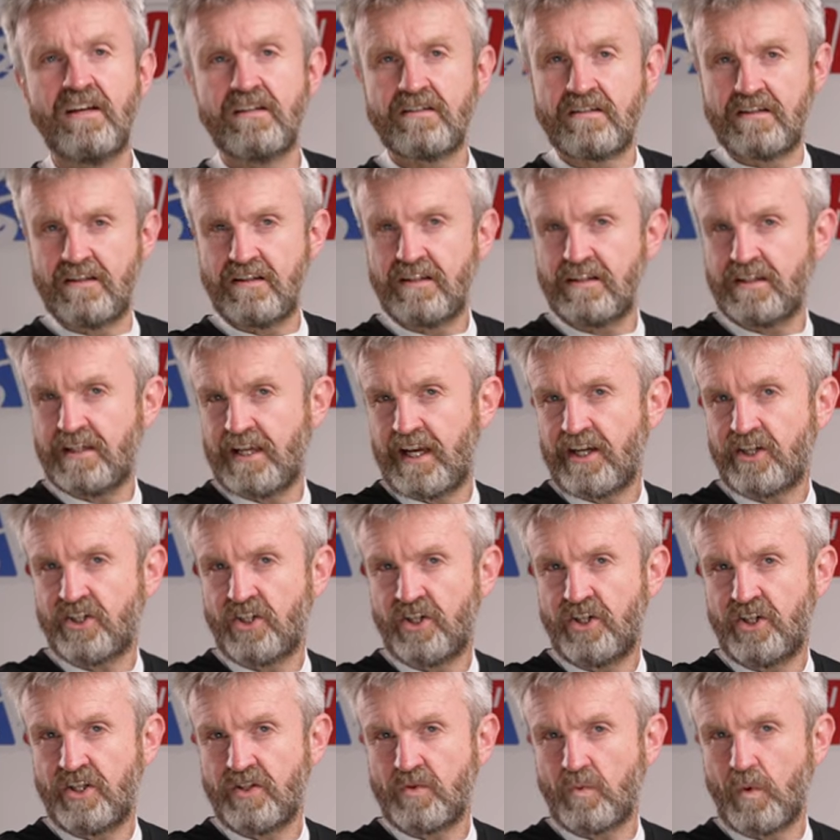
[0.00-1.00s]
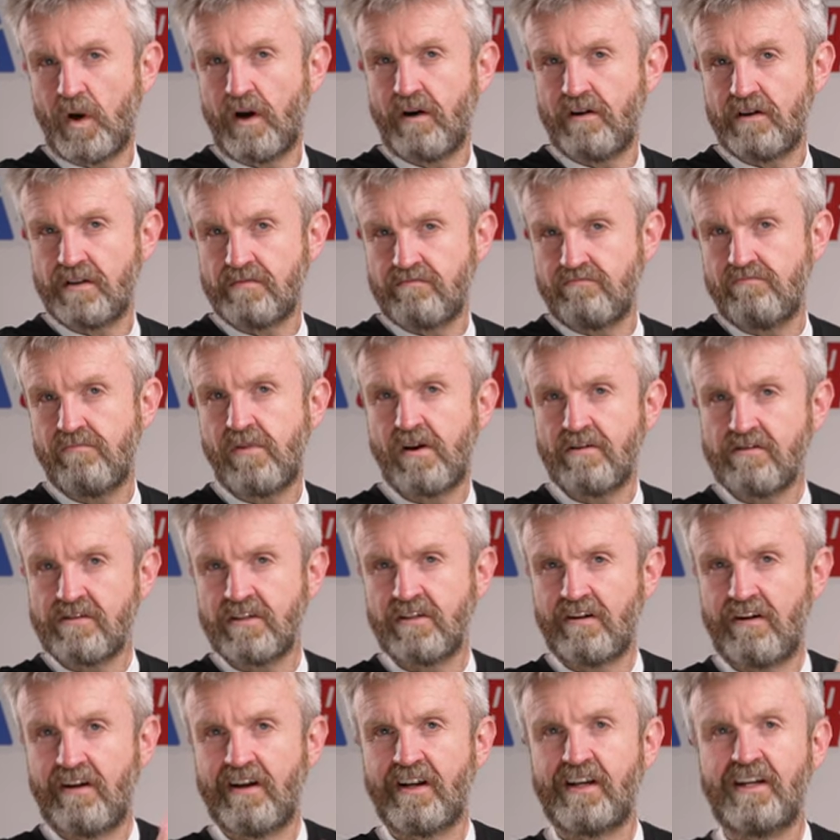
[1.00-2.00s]
So this section is where it's
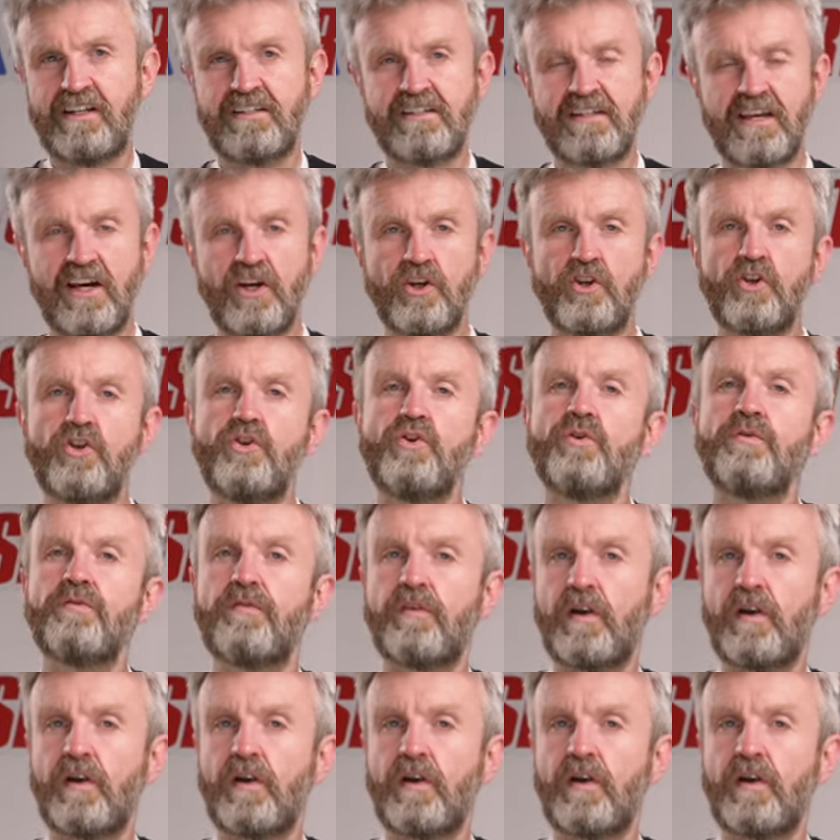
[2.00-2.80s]
most likely to get a good